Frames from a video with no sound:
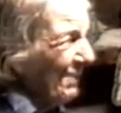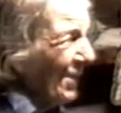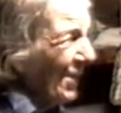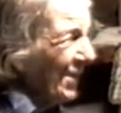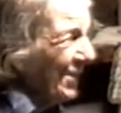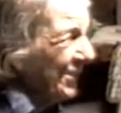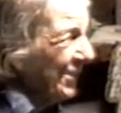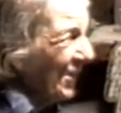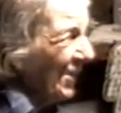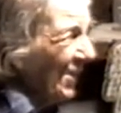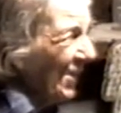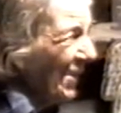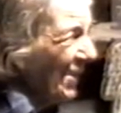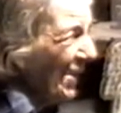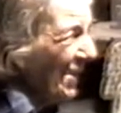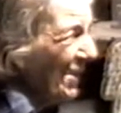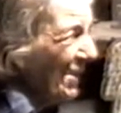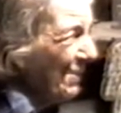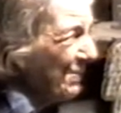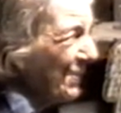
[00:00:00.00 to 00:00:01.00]
Mother
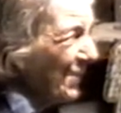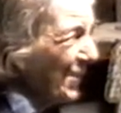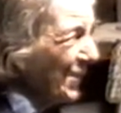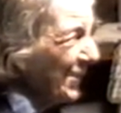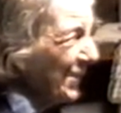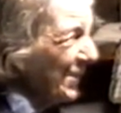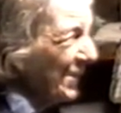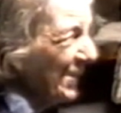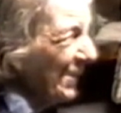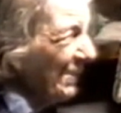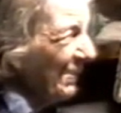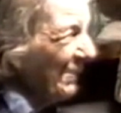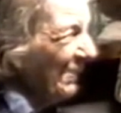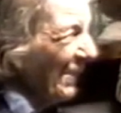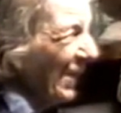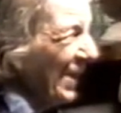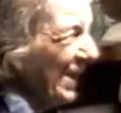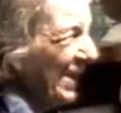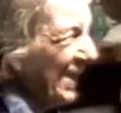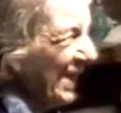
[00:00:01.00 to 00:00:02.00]
Hubbard
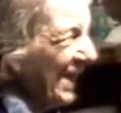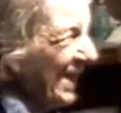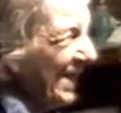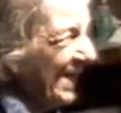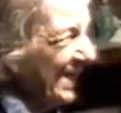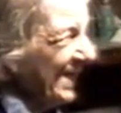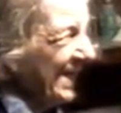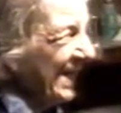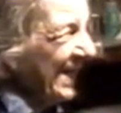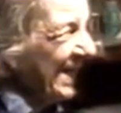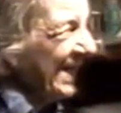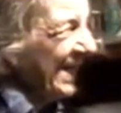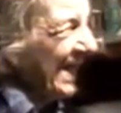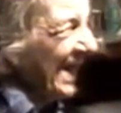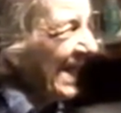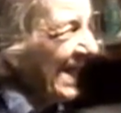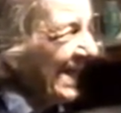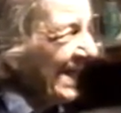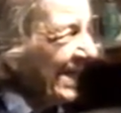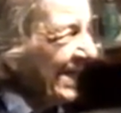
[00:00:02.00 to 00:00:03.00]
made out of
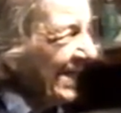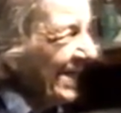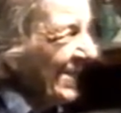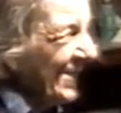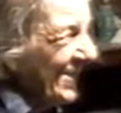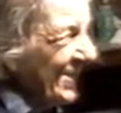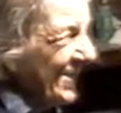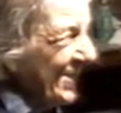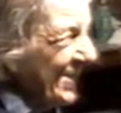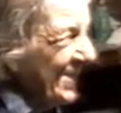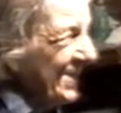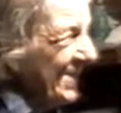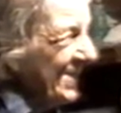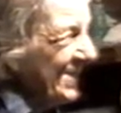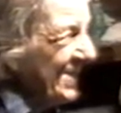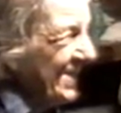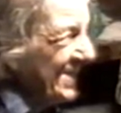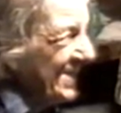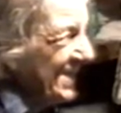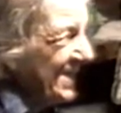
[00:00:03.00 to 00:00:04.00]
calico
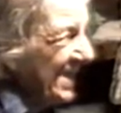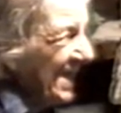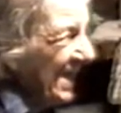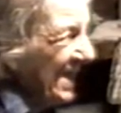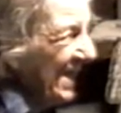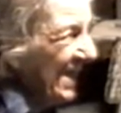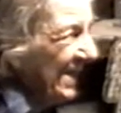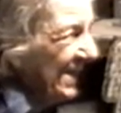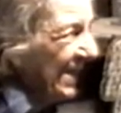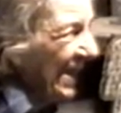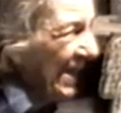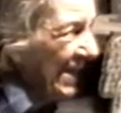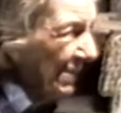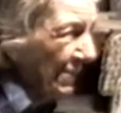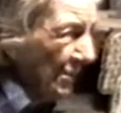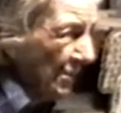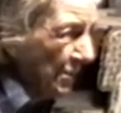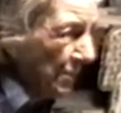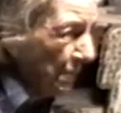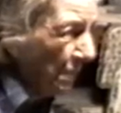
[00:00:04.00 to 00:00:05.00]
goods. They
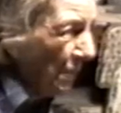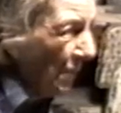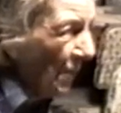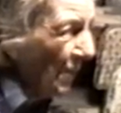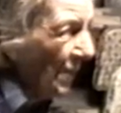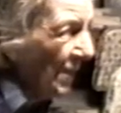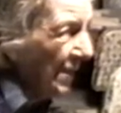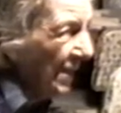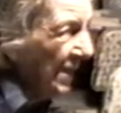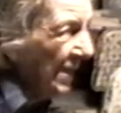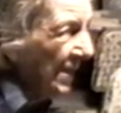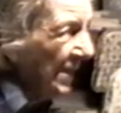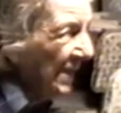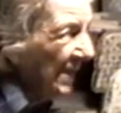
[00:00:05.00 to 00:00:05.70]
was pretty.